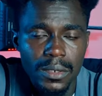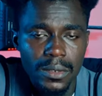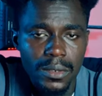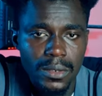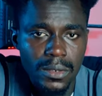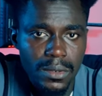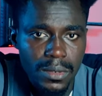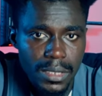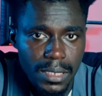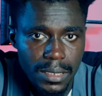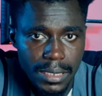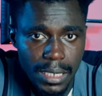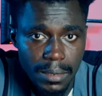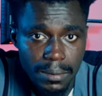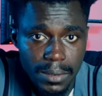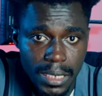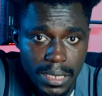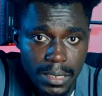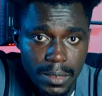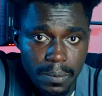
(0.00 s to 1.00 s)
to using
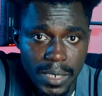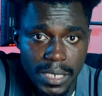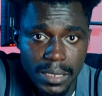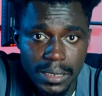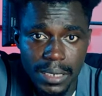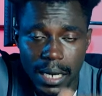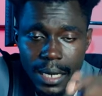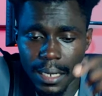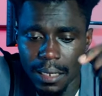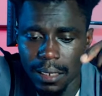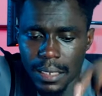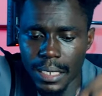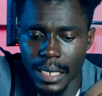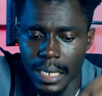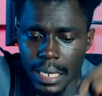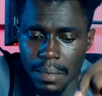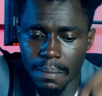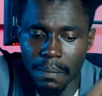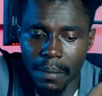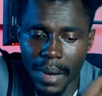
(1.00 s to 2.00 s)
Substance Painter
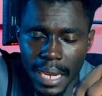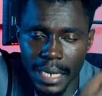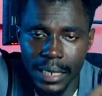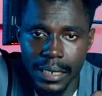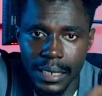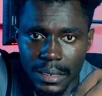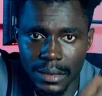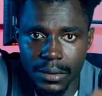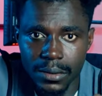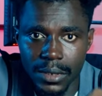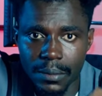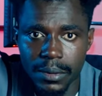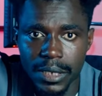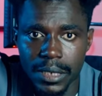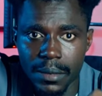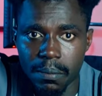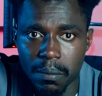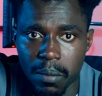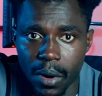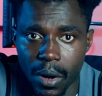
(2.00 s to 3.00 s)
in my
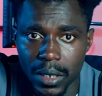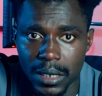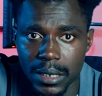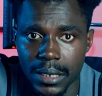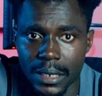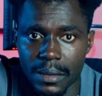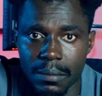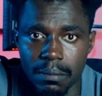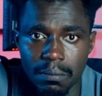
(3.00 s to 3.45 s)
description box